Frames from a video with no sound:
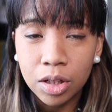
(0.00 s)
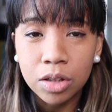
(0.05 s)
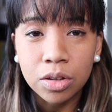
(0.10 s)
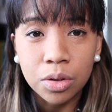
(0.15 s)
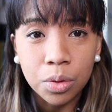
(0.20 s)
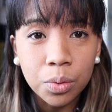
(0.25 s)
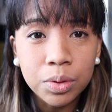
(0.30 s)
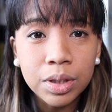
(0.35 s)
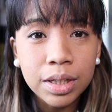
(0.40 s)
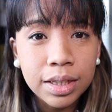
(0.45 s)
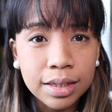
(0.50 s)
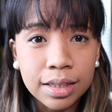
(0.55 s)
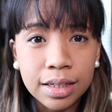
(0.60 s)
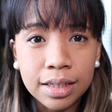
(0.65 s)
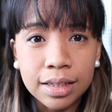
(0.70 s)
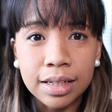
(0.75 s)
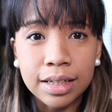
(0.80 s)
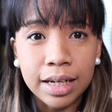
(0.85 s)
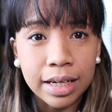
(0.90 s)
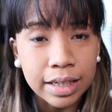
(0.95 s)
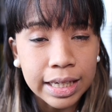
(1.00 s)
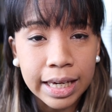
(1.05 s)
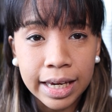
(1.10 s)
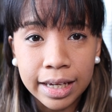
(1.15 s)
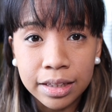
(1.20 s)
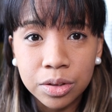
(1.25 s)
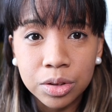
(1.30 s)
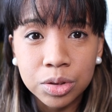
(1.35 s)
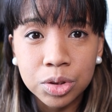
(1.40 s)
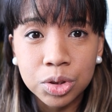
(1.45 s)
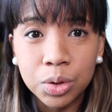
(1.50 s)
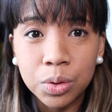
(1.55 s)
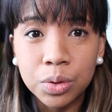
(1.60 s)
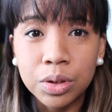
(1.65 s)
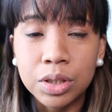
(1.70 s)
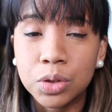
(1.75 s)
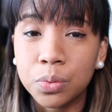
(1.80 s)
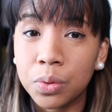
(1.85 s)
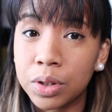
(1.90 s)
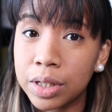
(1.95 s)
The only thing that I can control
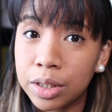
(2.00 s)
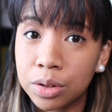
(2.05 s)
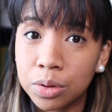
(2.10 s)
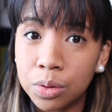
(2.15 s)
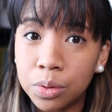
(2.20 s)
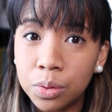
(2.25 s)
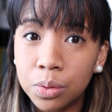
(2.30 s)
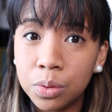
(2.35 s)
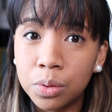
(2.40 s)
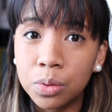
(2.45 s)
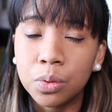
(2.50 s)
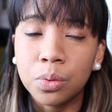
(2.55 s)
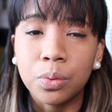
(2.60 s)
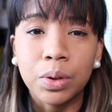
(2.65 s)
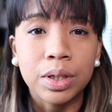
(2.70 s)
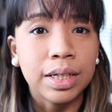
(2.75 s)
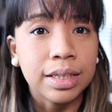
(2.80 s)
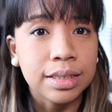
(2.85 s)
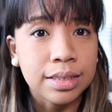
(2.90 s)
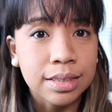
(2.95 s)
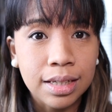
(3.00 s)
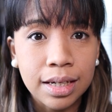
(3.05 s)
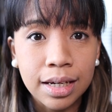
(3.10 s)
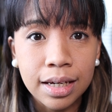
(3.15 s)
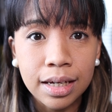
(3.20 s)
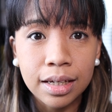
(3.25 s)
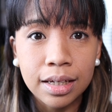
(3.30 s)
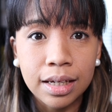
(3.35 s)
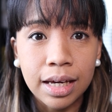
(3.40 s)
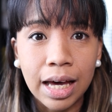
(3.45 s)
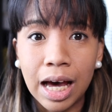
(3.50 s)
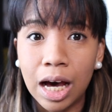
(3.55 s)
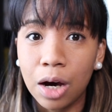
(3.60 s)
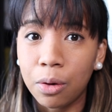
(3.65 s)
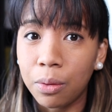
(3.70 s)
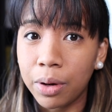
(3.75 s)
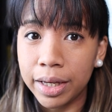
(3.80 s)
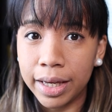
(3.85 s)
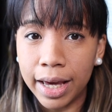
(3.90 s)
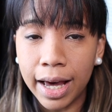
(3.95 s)
is what I do, what I say,
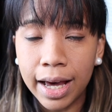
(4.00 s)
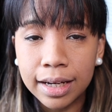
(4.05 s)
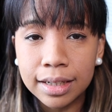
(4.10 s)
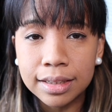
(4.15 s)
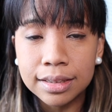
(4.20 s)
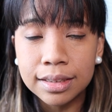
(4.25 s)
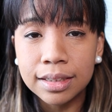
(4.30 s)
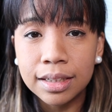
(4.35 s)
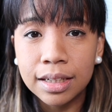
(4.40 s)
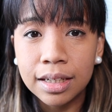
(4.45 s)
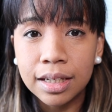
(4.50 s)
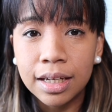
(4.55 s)
how I act,